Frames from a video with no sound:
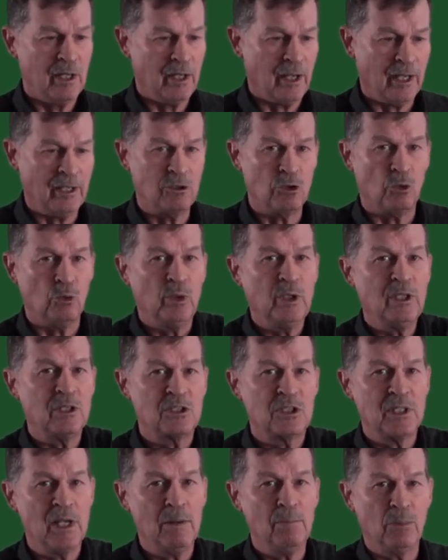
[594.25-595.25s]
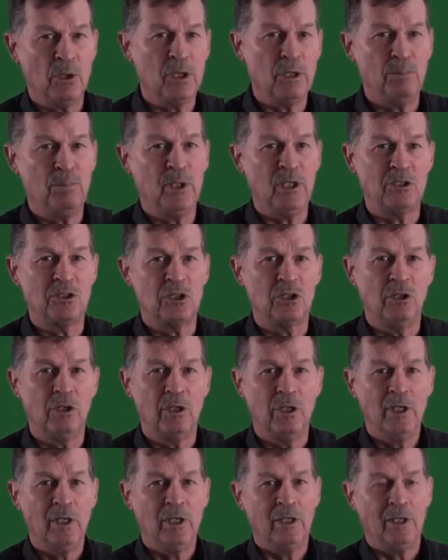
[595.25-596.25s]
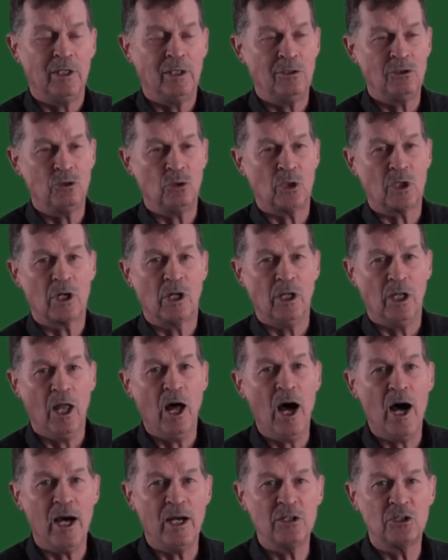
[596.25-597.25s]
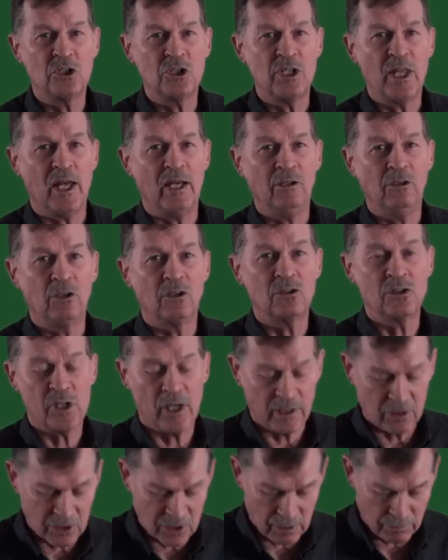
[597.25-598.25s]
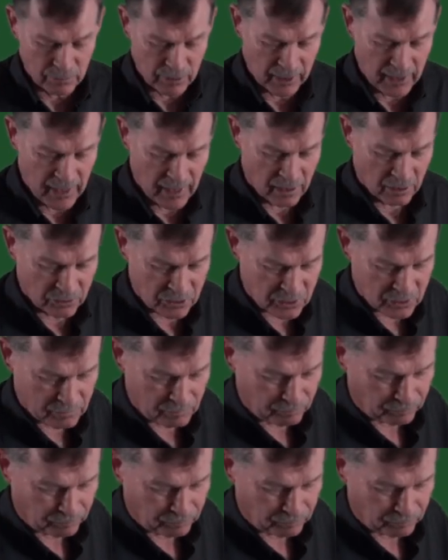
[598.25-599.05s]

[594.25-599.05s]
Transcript: and to reassemble the picture into a collage that looks like something else.